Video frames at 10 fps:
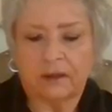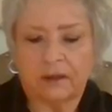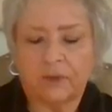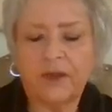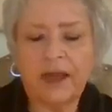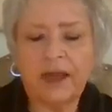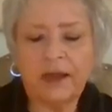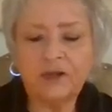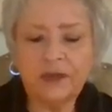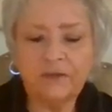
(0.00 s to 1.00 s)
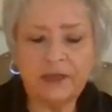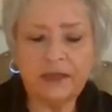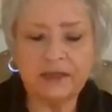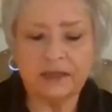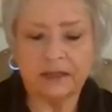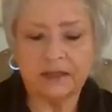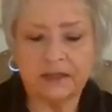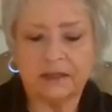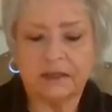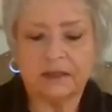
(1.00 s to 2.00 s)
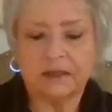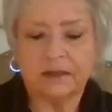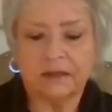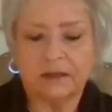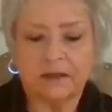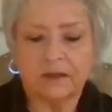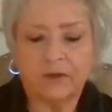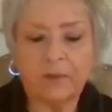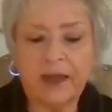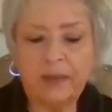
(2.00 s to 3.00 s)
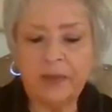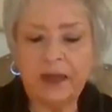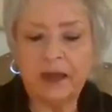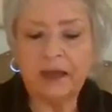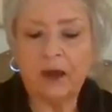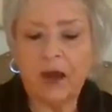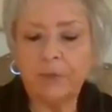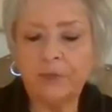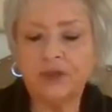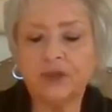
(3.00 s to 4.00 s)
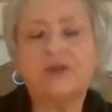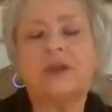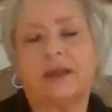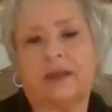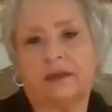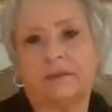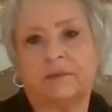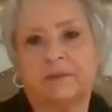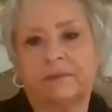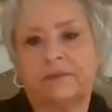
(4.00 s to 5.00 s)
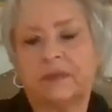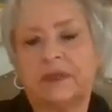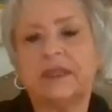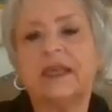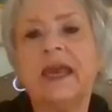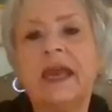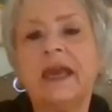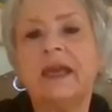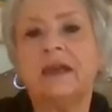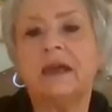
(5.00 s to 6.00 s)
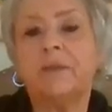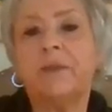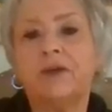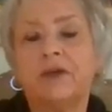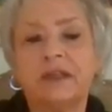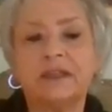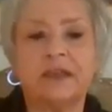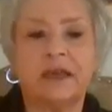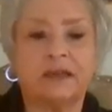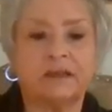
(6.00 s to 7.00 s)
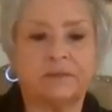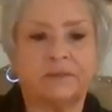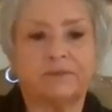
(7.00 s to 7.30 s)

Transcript: With an energy of innocence, there may be an opportunity to gain a better insight.